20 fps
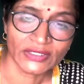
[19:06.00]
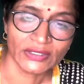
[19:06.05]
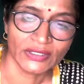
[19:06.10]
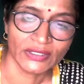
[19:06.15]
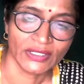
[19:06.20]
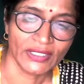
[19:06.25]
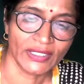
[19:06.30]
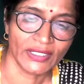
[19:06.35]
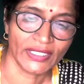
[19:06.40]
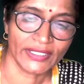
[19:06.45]

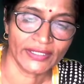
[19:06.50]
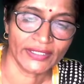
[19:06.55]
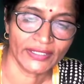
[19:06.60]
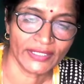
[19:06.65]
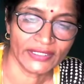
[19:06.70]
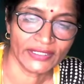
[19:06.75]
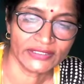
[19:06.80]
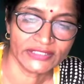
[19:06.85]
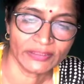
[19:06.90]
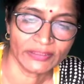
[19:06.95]
Like in
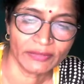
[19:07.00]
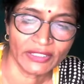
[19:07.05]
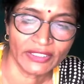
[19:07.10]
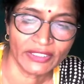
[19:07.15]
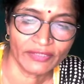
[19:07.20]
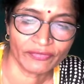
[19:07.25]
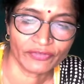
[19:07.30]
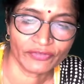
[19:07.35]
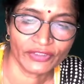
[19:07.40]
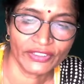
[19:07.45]
algebra,
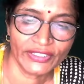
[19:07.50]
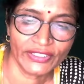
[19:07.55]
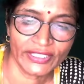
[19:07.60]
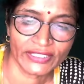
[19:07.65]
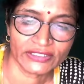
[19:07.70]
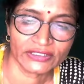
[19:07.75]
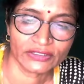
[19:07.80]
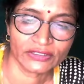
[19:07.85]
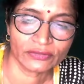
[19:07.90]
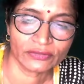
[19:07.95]
if
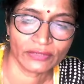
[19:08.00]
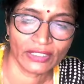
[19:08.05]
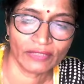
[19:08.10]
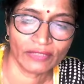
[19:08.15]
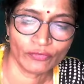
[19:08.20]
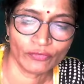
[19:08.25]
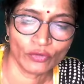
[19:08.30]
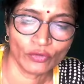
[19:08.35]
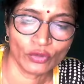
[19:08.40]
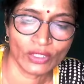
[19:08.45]
3x square
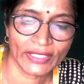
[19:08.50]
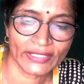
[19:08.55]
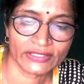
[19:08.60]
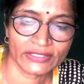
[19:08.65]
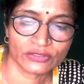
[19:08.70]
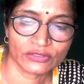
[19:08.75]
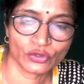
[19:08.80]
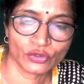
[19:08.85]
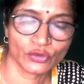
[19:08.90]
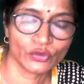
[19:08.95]

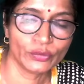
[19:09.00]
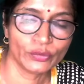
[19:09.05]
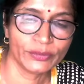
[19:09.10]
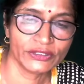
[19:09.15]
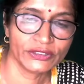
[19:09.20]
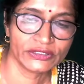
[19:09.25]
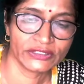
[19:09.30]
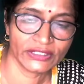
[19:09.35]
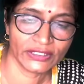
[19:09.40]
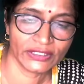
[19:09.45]
4x cube
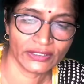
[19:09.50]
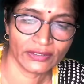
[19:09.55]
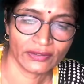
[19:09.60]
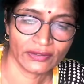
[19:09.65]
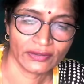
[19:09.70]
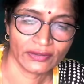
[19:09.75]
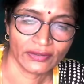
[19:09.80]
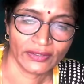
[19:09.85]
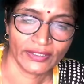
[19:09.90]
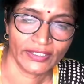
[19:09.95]
is there,
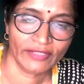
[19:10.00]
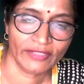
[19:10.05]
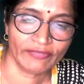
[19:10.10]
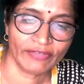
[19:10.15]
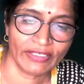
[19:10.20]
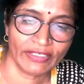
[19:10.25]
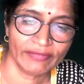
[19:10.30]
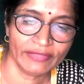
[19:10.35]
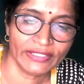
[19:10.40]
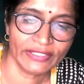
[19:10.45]
if
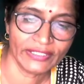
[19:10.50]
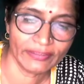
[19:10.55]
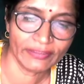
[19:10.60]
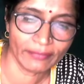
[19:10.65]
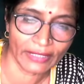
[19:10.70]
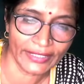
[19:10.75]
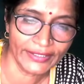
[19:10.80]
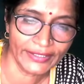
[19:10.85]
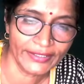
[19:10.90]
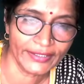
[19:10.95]
I will
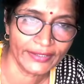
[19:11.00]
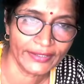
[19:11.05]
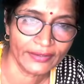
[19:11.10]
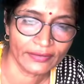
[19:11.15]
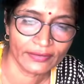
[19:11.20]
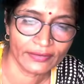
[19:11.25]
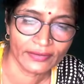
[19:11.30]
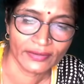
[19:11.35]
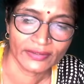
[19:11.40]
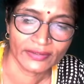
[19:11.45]
divide it,
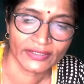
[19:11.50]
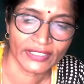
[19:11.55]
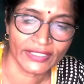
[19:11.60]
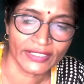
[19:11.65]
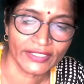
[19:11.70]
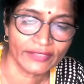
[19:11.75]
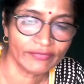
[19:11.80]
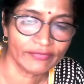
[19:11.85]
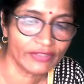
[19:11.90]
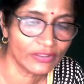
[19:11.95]
then
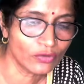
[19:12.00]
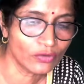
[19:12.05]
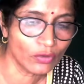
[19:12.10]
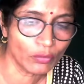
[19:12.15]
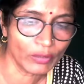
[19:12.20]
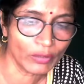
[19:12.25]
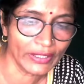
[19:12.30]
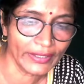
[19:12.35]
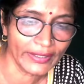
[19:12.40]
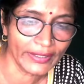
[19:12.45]
it will go
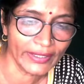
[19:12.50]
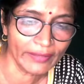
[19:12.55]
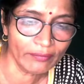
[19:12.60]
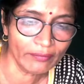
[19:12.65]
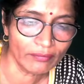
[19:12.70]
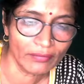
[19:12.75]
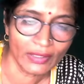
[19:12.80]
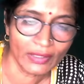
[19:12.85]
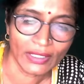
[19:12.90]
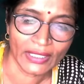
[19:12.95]
one time.
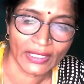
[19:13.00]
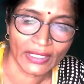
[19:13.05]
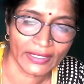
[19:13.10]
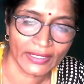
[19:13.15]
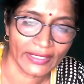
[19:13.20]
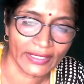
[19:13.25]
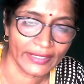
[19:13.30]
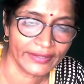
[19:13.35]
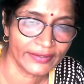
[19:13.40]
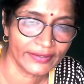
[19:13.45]
I'll
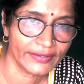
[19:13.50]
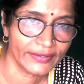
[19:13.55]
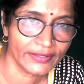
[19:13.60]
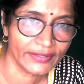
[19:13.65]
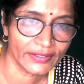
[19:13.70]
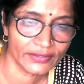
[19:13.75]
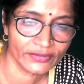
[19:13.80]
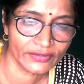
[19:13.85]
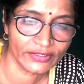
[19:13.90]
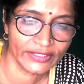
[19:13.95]
write it
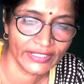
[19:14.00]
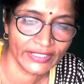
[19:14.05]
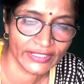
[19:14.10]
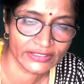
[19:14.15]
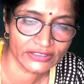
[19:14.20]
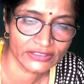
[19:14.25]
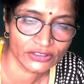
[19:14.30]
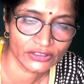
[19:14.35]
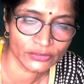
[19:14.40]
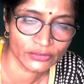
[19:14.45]
here
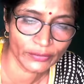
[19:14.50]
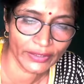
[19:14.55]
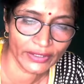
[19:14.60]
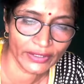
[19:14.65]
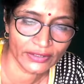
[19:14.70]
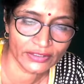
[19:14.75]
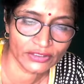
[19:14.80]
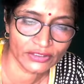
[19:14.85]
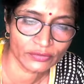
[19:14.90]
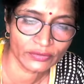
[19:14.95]
3x square,
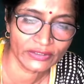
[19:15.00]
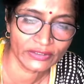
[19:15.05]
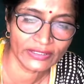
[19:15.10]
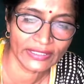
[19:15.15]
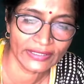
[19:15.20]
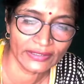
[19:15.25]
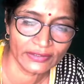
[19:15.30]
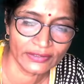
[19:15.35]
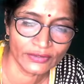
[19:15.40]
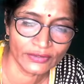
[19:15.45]
this one,
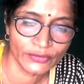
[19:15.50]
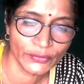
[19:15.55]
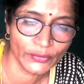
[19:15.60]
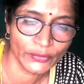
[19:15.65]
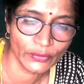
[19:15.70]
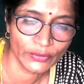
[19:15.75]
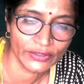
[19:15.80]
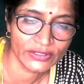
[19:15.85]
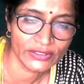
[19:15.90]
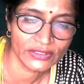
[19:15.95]
then you
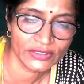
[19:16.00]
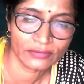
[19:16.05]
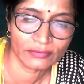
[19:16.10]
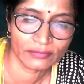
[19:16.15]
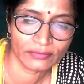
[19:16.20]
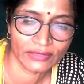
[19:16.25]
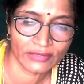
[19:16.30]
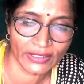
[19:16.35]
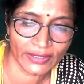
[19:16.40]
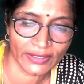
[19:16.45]
know in
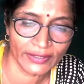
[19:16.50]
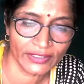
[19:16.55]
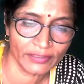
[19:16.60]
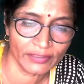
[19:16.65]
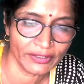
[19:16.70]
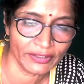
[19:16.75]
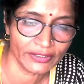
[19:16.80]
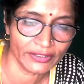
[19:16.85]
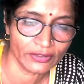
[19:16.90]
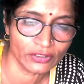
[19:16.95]

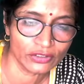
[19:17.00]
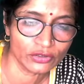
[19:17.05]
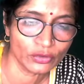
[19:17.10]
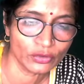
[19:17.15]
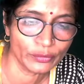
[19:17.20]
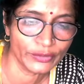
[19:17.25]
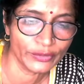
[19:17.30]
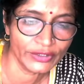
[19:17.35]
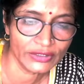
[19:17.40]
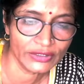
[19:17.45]
arithmetic also
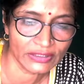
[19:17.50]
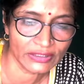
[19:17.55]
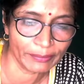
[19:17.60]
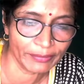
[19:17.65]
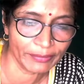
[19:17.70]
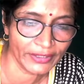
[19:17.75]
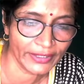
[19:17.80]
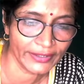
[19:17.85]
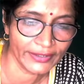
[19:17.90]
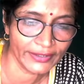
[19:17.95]
we
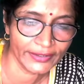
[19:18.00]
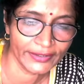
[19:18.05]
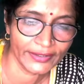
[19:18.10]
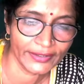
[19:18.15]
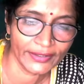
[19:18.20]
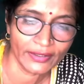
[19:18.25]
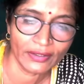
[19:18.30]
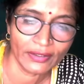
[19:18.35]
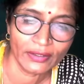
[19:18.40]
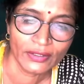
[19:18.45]
subtract it
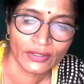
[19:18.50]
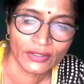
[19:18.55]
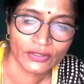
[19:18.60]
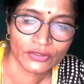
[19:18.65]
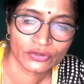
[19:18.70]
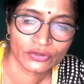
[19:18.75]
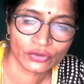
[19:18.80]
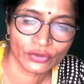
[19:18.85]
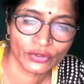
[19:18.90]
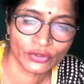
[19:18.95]
here.
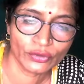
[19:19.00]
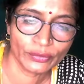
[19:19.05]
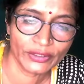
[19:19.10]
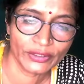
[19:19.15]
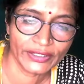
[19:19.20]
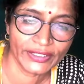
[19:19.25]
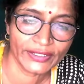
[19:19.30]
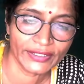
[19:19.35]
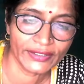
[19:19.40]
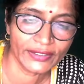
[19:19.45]
So you will
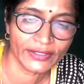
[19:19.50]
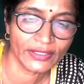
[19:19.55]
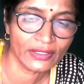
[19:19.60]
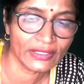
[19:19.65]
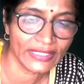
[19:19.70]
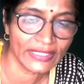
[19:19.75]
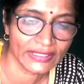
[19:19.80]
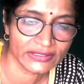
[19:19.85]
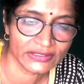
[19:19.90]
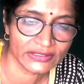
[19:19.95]
get here
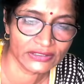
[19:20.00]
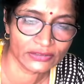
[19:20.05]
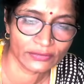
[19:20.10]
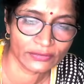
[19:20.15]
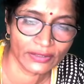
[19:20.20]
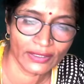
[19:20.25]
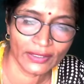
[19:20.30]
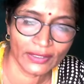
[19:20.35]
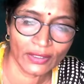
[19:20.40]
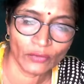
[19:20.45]
x
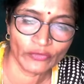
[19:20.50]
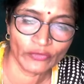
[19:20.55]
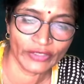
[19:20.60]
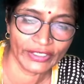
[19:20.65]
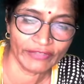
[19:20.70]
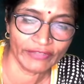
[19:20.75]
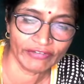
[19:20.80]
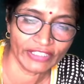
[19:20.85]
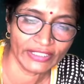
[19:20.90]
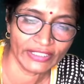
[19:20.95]
square. Now
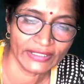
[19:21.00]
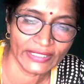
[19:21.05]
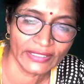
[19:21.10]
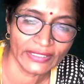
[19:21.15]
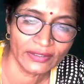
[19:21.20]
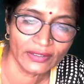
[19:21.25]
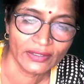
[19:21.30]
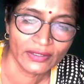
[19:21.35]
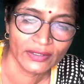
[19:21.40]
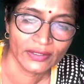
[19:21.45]
verify that.
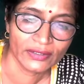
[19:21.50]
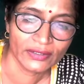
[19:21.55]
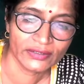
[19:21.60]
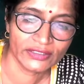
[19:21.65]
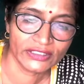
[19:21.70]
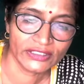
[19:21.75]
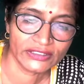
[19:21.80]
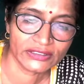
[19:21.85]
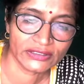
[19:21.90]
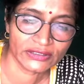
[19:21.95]

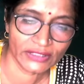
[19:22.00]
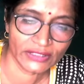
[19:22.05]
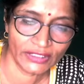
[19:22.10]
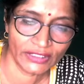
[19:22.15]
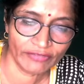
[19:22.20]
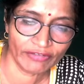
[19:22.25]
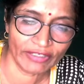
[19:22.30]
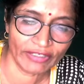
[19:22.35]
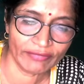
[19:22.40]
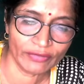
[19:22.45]
This,
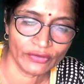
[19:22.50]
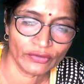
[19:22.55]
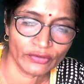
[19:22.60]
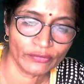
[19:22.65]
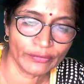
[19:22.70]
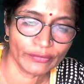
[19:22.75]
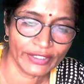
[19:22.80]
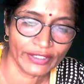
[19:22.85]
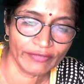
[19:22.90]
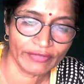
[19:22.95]
if I want to
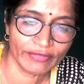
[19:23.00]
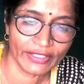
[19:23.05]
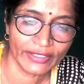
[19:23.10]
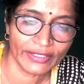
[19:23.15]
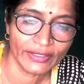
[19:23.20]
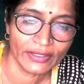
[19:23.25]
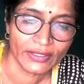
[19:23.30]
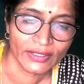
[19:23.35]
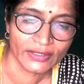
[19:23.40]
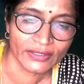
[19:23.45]
verify,
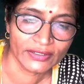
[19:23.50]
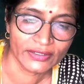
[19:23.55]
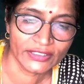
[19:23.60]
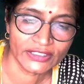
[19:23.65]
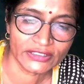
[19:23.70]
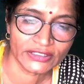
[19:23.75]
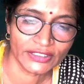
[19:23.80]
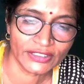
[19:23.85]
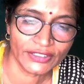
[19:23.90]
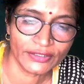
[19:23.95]

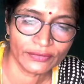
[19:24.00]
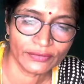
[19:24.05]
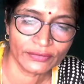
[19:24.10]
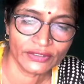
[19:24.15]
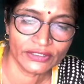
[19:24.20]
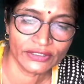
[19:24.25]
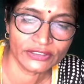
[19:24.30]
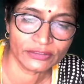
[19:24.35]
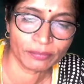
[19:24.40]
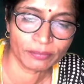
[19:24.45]
this into
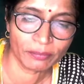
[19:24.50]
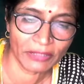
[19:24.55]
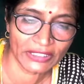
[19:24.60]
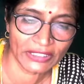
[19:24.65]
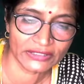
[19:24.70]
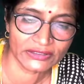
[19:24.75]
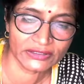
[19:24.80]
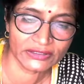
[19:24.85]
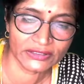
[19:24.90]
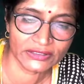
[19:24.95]
this
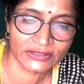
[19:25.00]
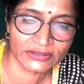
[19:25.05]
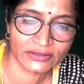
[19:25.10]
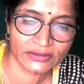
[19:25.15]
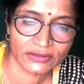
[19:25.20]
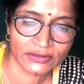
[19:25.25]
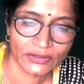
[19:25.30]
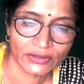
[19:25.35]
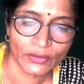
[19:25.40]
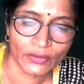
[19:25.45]
plus this
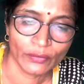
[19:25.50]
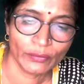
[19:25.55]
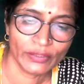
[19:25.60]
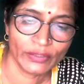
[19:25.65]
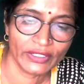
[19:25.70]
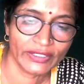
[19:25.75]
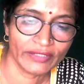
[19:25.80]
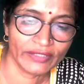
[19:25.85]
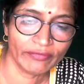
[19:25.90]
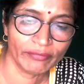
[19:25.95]

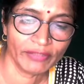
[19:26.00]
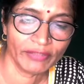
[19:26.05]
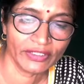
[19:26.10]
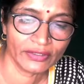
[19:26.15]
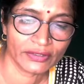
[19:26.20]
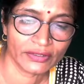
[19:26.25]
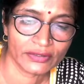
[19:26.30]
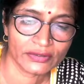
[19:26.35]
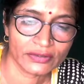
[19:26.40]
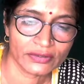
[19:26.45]
will give me
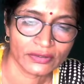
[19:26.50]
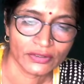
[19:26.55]
this.